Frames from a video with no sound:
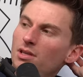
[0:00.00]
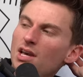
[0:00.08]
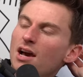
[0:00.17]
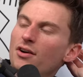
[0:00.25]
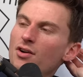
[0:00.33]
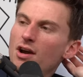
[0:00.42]

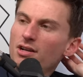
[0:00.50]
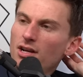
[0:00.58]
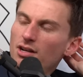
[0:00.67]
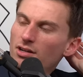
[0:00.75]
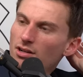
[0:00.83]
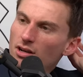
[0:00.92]
yeah, I don't know. I,
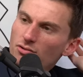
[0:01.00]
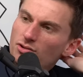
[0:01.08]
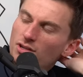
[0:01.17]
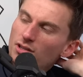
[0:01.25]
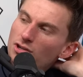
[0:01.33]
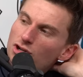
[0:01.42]
I, I just
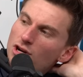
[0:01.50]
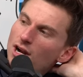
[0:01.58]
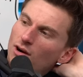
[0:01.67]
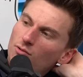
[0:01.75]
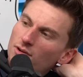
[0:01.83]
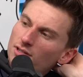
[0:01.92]
get the
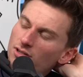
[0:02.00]
generic ones.